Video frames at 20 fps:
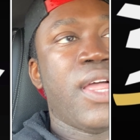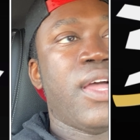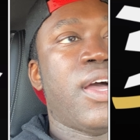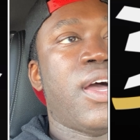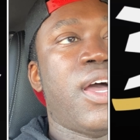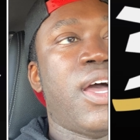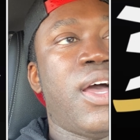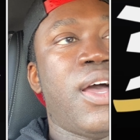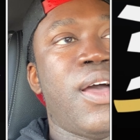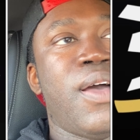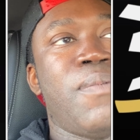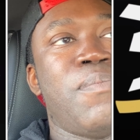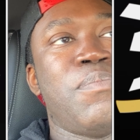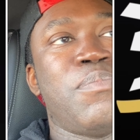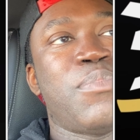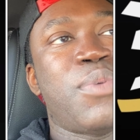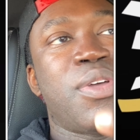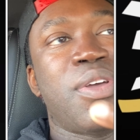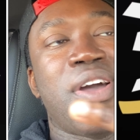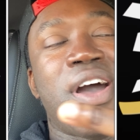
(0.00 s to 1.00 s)

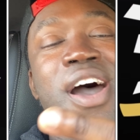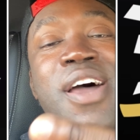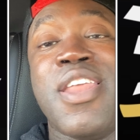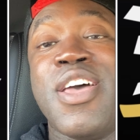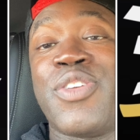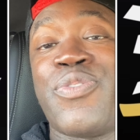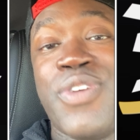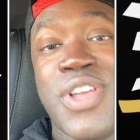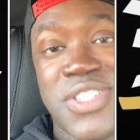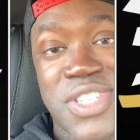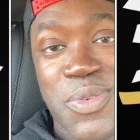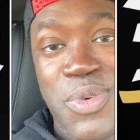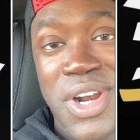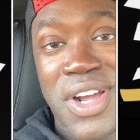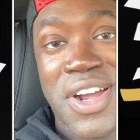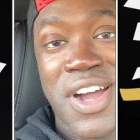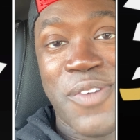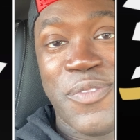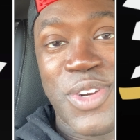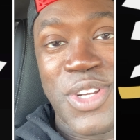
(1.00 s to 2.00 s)
Um, and there's things I want to
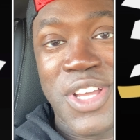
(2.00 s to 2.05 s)
cover